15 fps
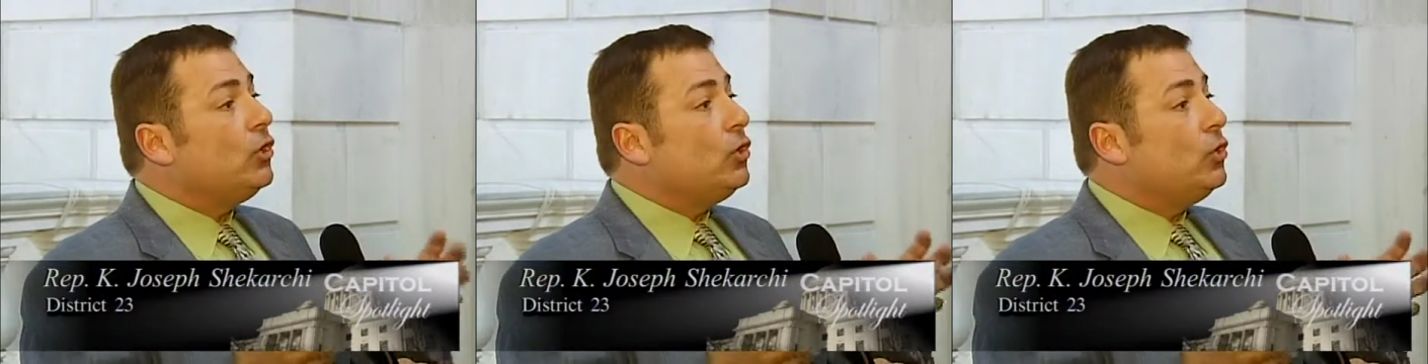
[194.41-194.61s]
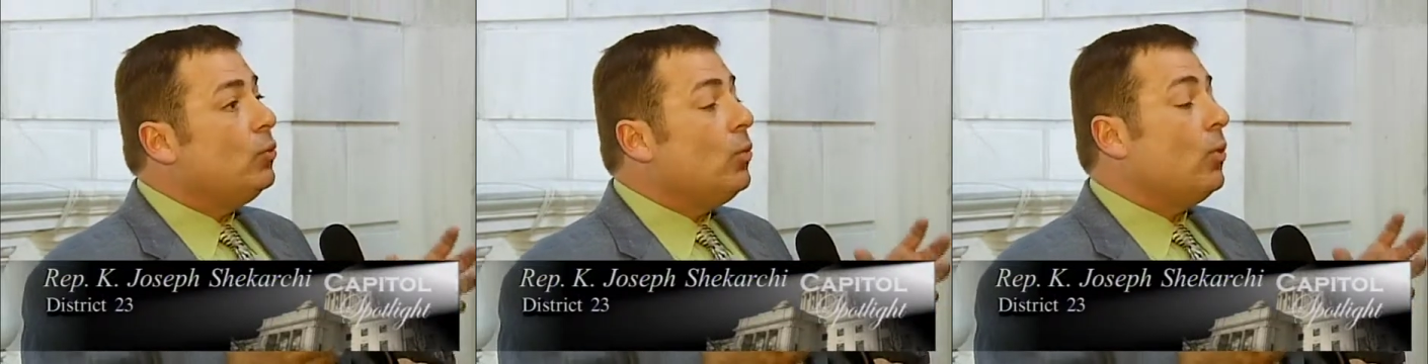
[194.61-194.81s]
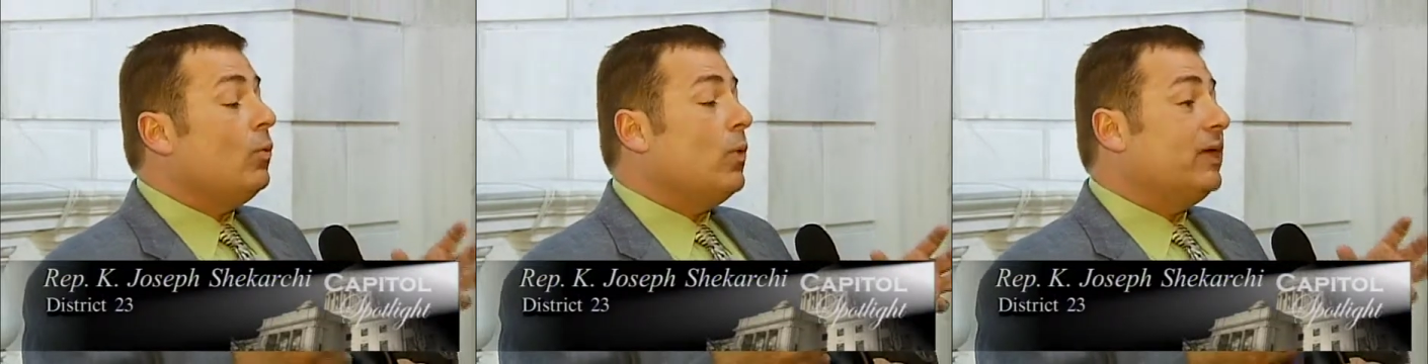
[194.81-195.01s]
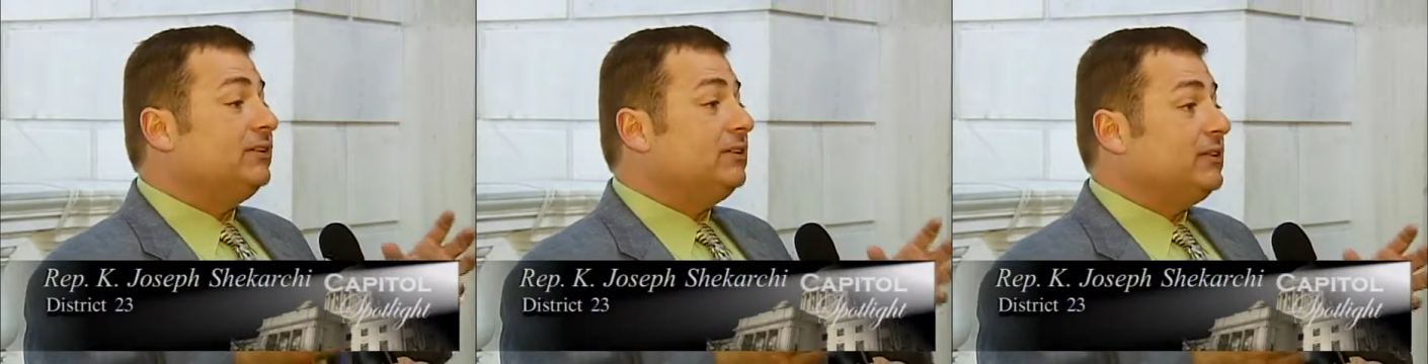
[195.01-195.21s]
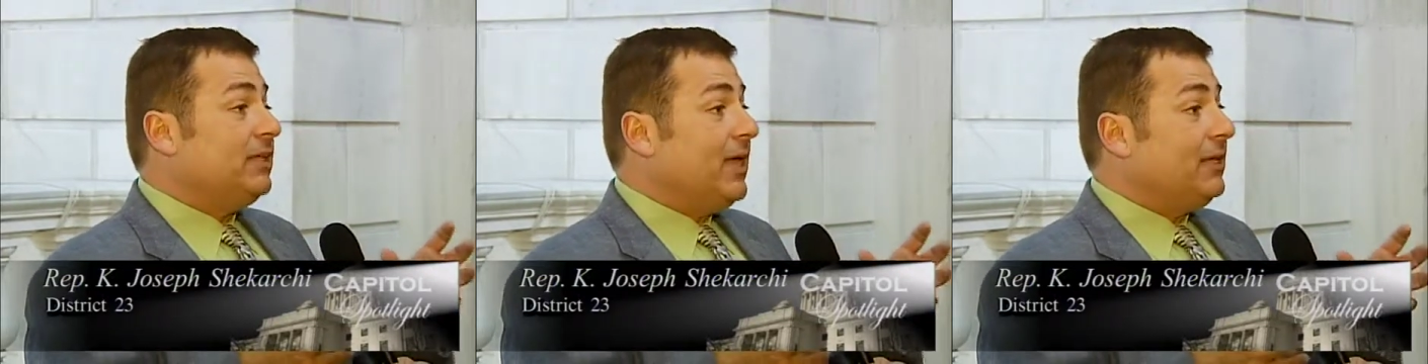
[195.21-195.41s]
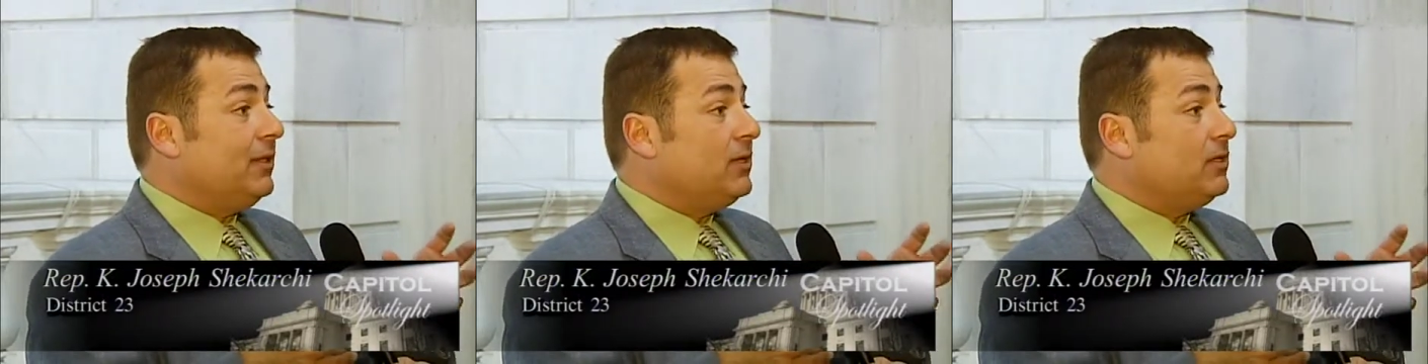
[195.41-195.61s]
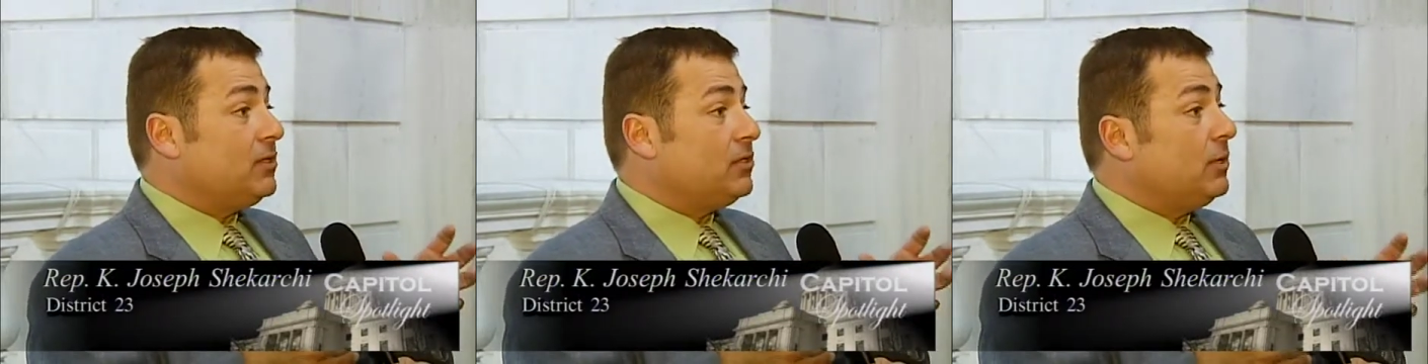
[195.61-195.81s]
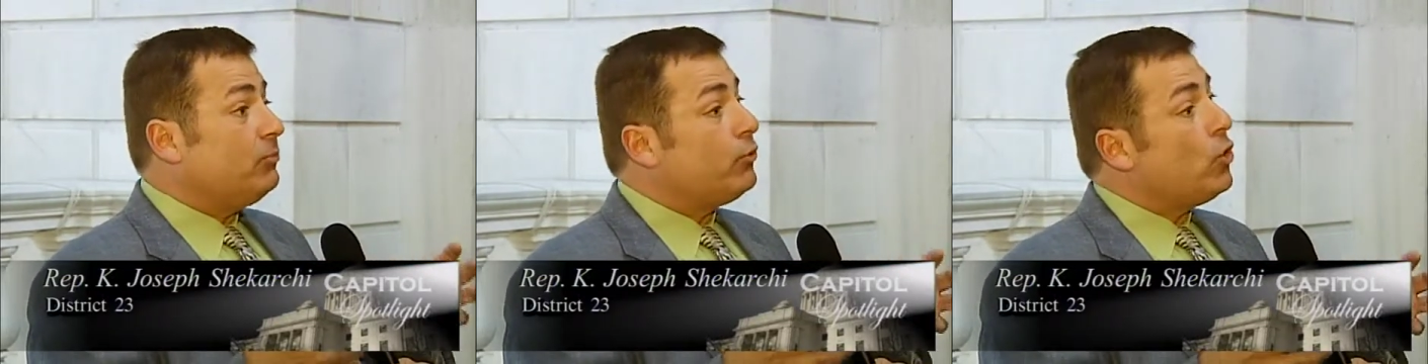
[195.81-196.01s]
who wants to take the
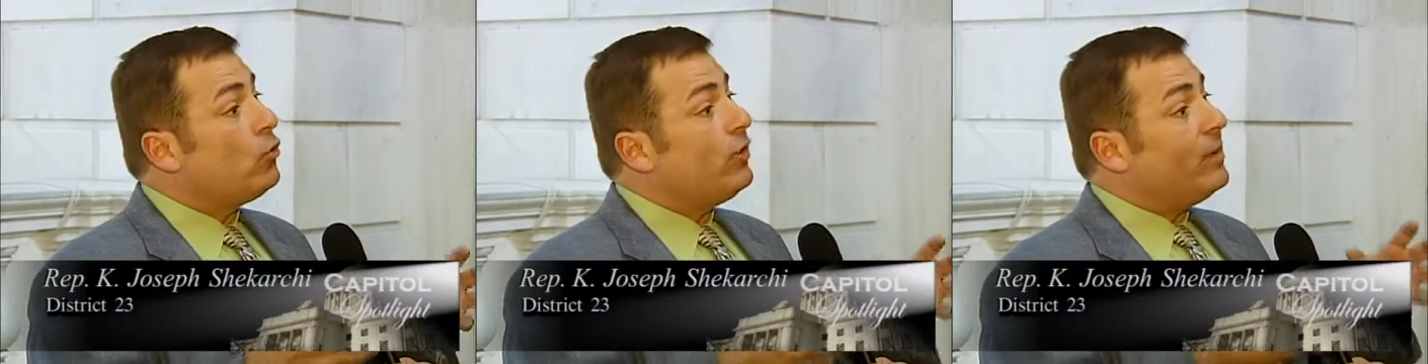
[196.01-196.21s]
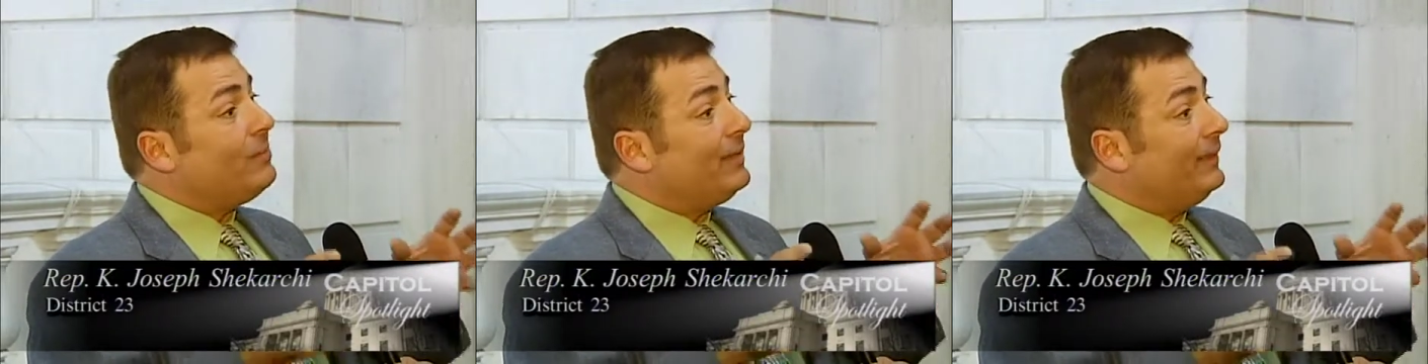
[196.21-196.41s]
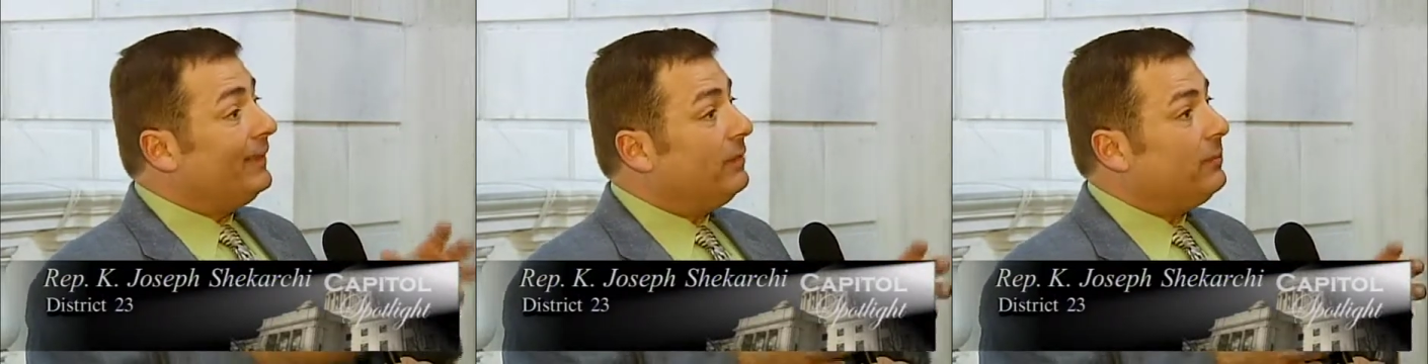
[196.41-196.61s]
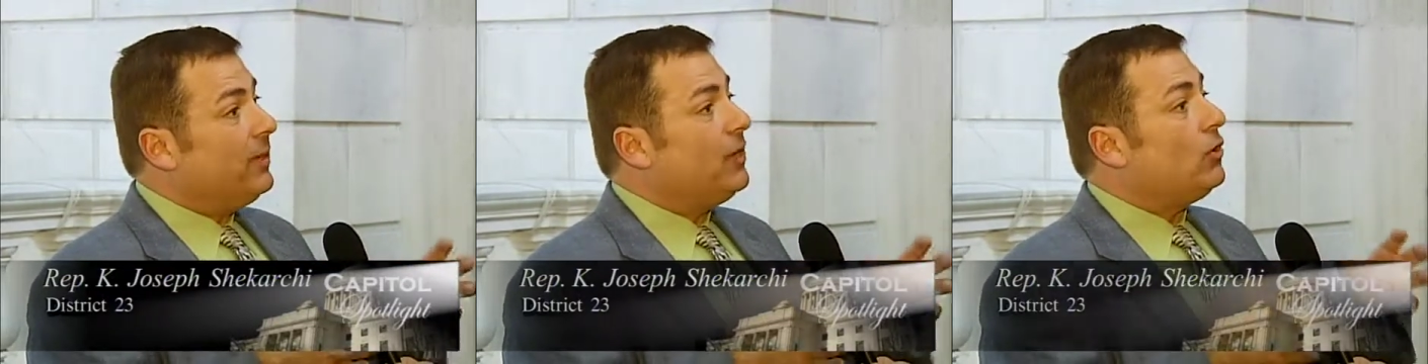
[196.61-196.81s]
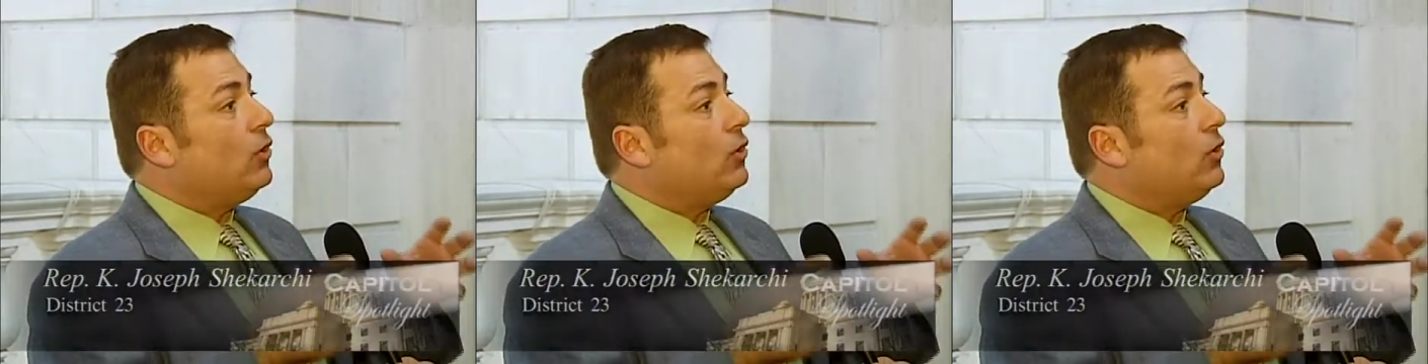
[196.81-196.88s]
existing program and limit it